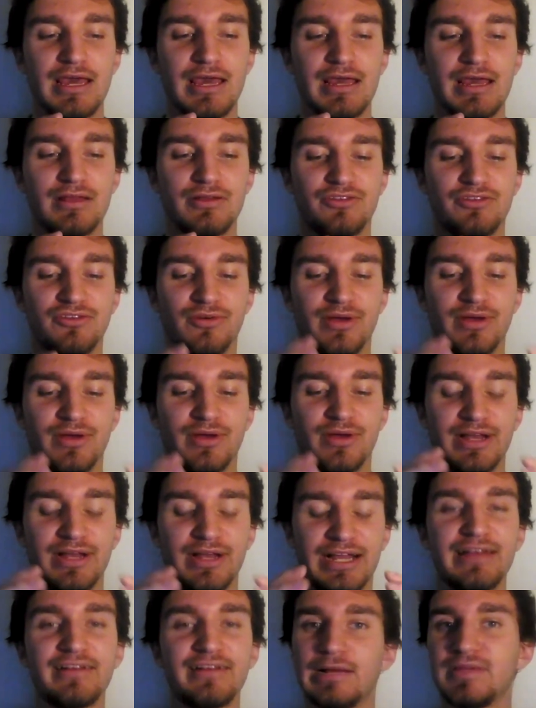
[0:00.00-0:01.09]
And so
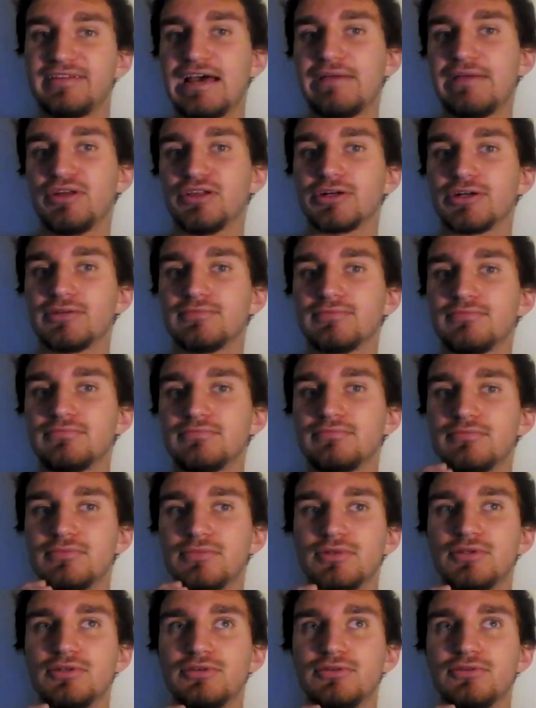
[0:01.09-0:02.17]
I kind of stopped at Tabular
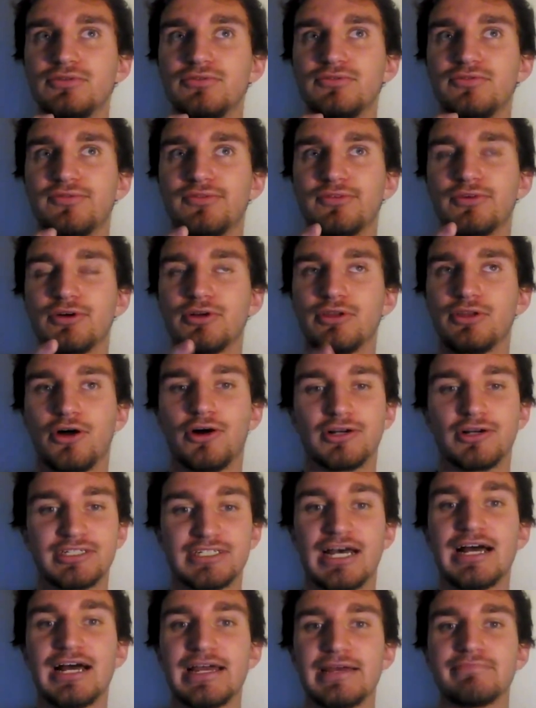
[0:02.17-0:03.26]
for a long
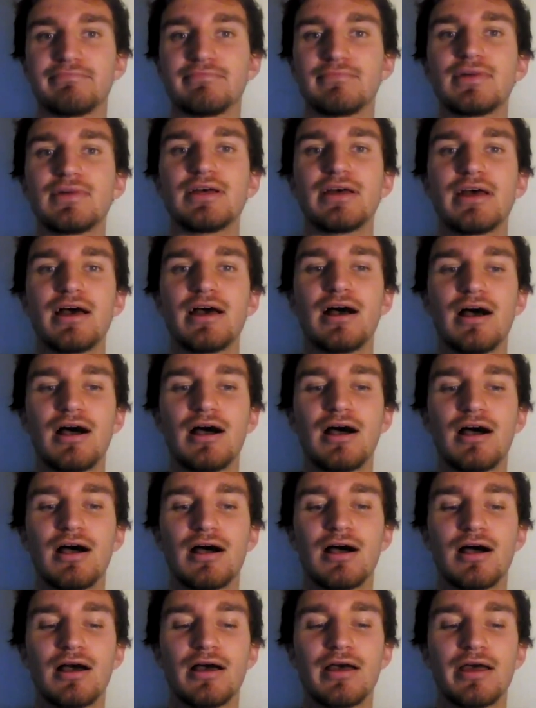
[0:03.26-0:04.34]
time
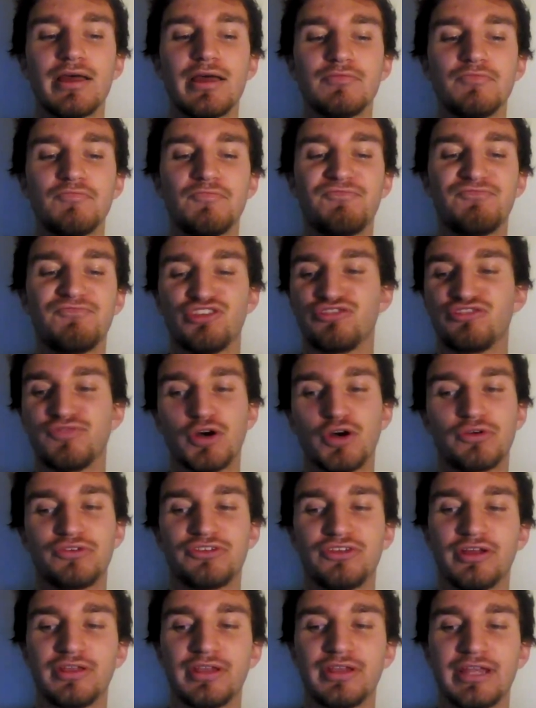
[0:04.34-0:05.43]
and just
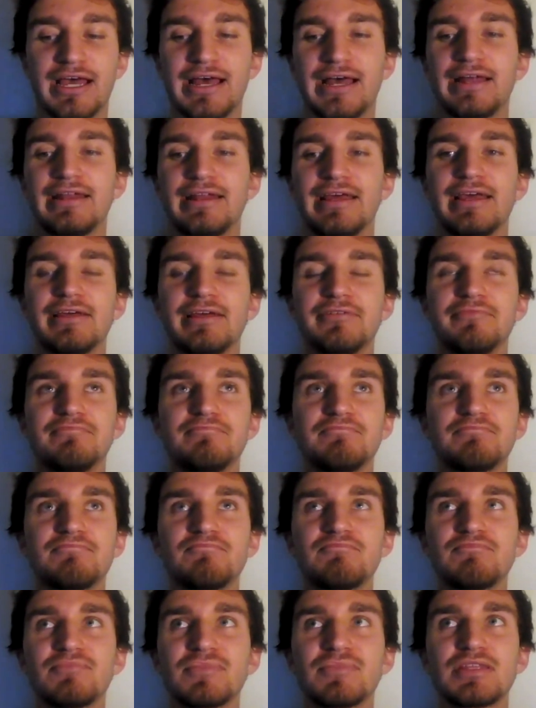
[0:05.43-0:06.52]
focused on that. And
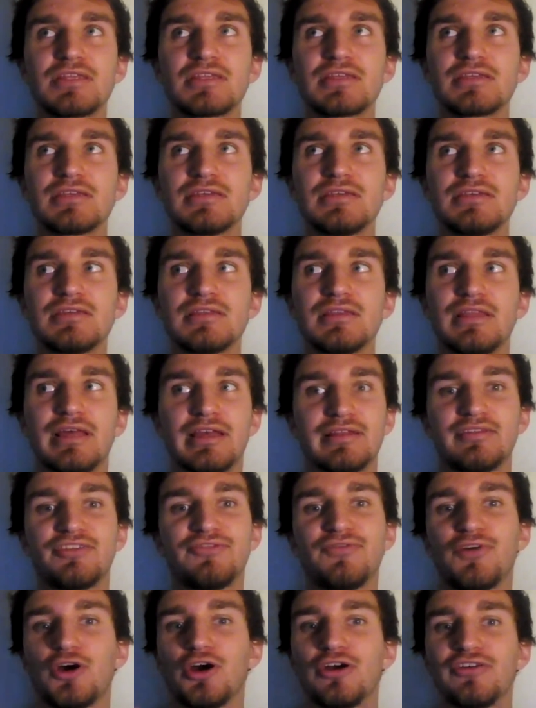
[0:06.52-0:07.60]

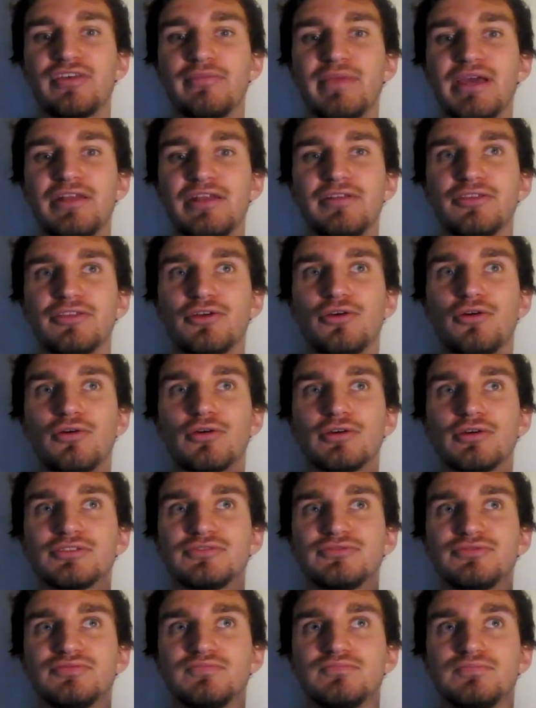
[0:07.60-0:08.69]
that's as far as I made it in the
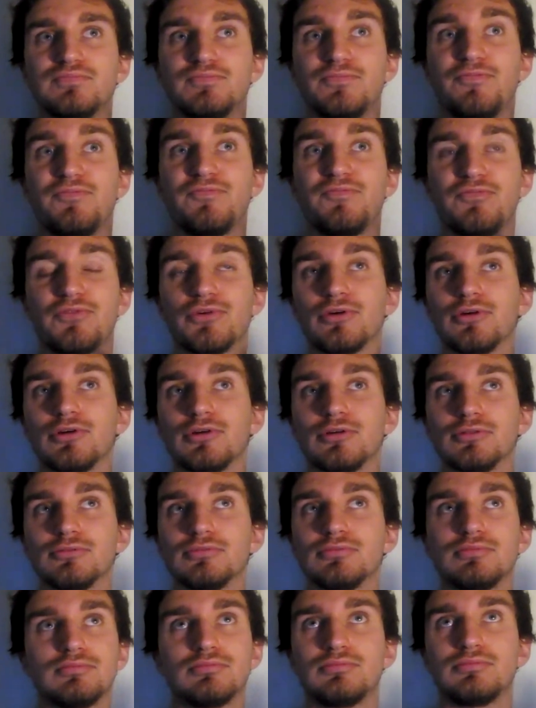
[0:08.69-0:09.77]
course
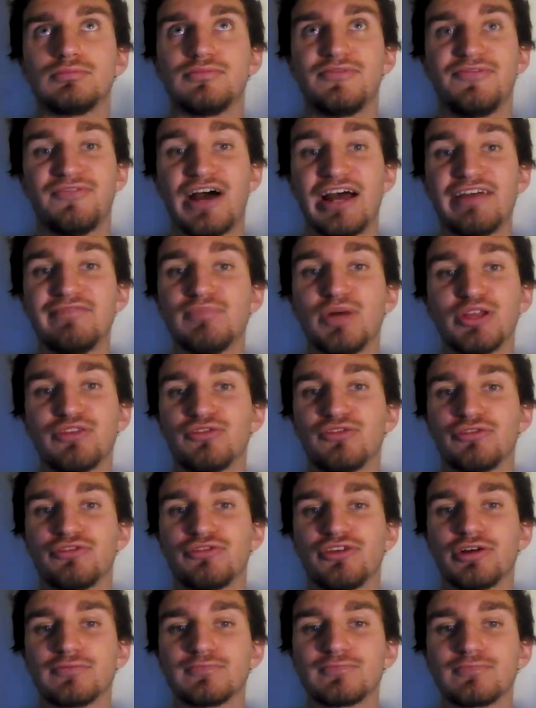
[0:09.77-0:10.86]
for 5 months or
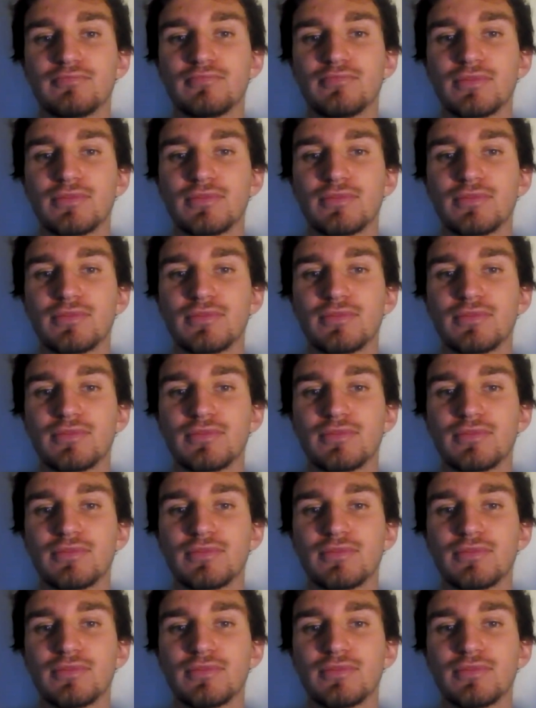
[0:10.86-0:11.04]
so.